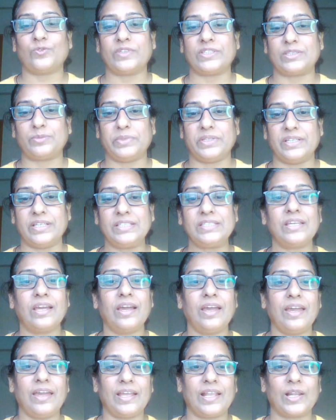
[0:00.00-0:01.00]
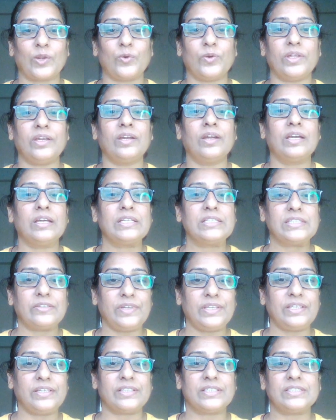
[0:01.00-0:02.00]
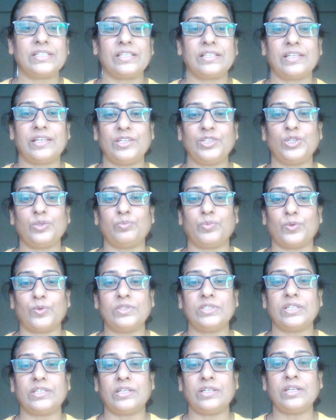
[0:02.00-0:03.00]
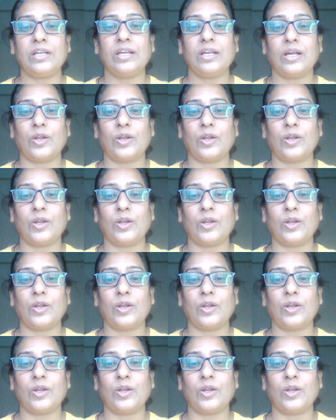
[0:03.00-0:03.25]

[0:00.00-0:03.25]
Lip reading: of experience, including 7 years in leadership roles at a